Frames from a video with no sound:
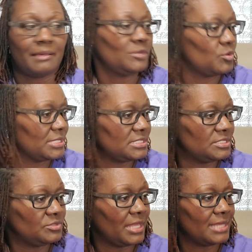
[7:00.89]
I'm going to
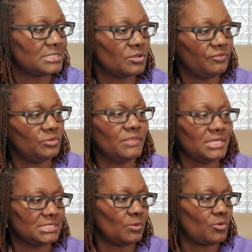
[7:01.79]
do that. So a few
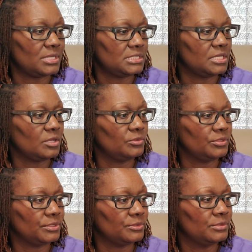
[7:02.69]
things I wanted to go
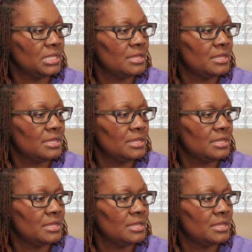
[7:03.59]
through.